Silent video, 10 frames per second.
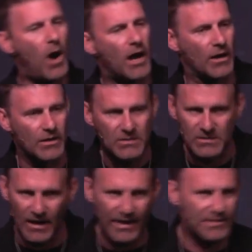water?
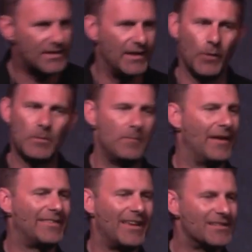Science can help you
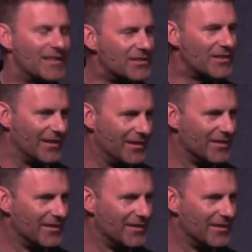make that decision.